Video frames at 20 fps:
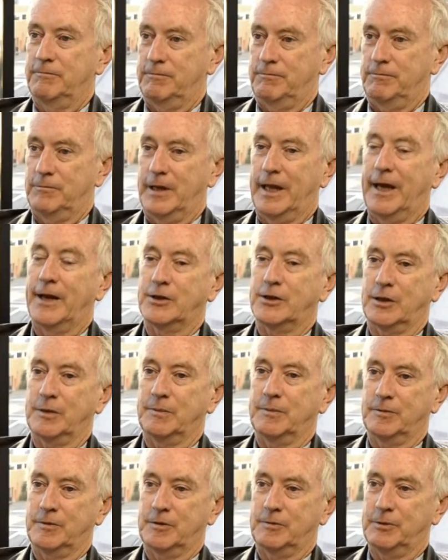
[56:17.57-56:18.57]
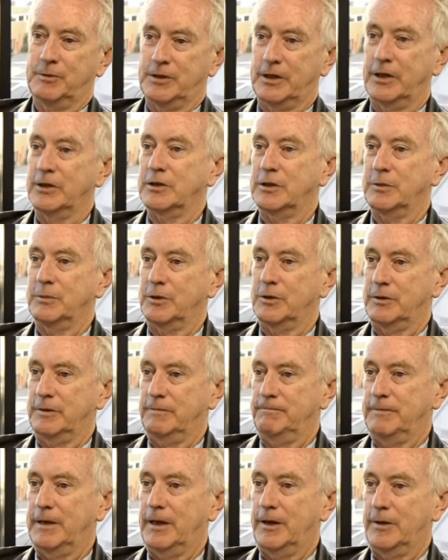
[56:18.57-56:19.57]
largely potentially with
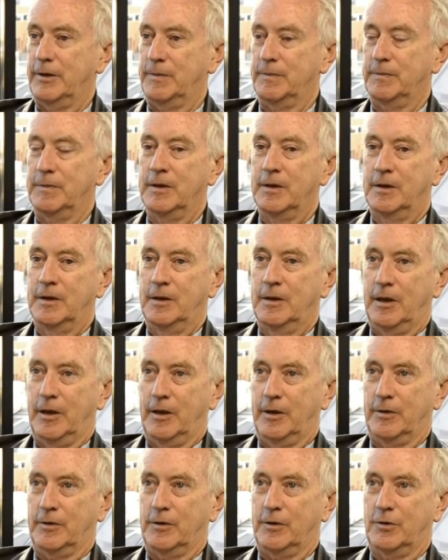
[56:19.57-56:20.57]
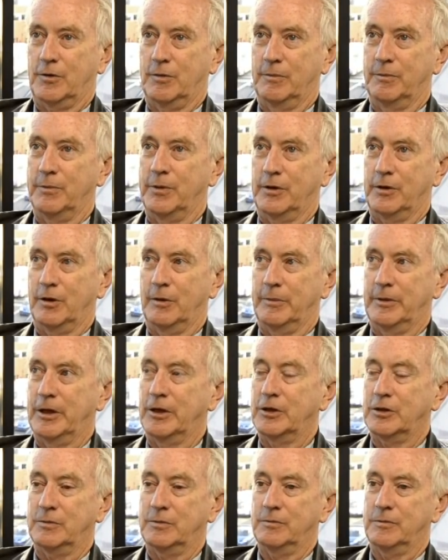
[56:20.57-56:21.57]
a
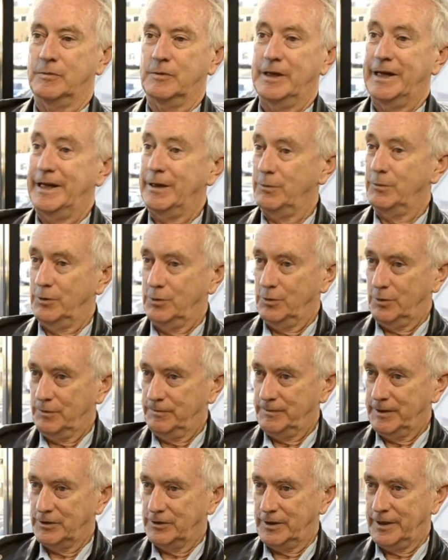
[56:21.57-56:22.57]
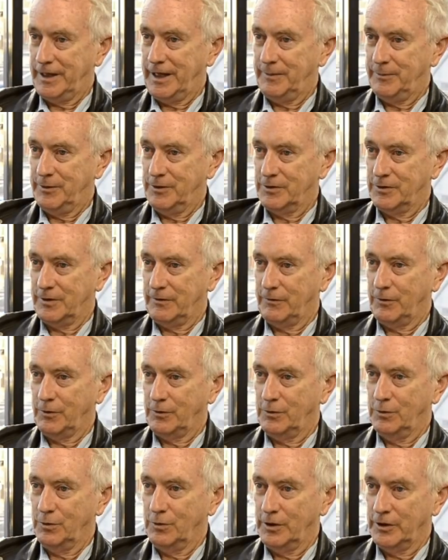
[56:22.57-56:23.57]
combination in Ecuador as it happens. So I've
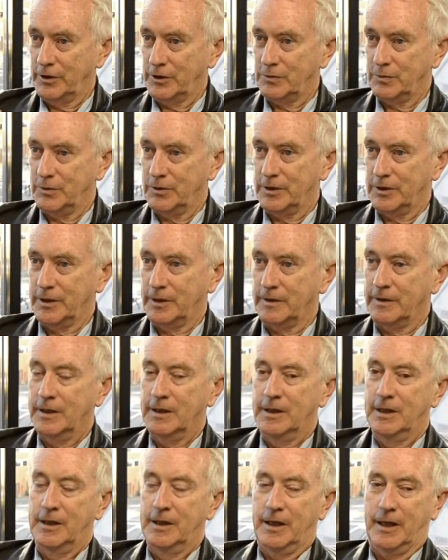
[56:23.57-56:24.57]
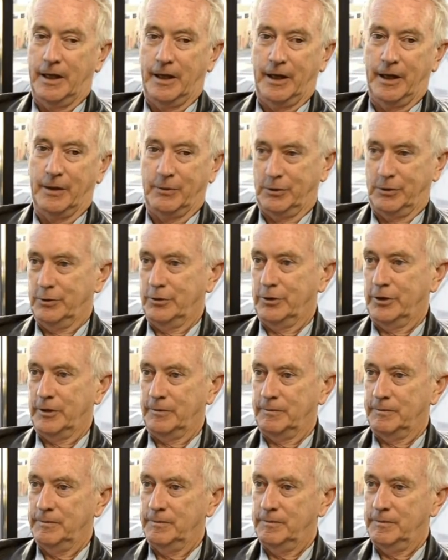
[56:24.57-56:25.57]
got good links with the
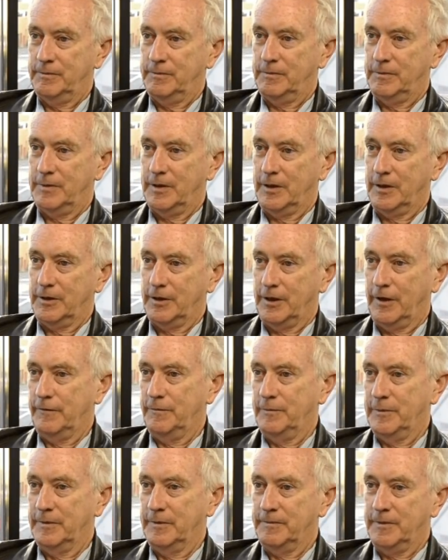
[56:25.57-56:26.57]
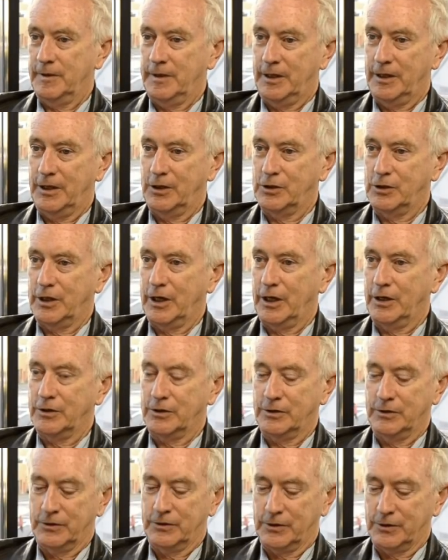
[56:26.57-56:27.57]
Ecuadorian government and
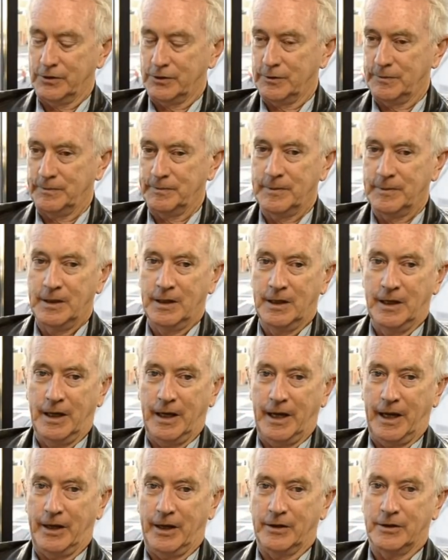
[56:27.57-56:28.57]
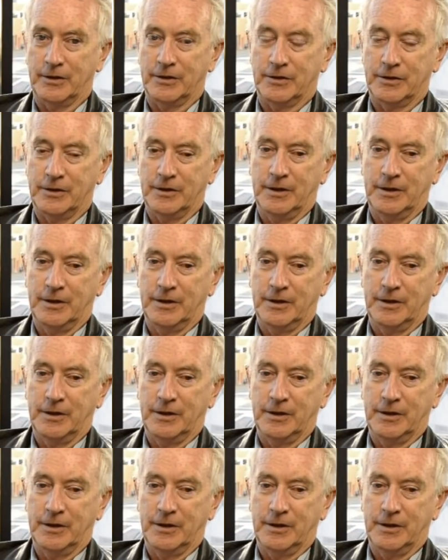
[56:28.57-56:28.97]
education system, and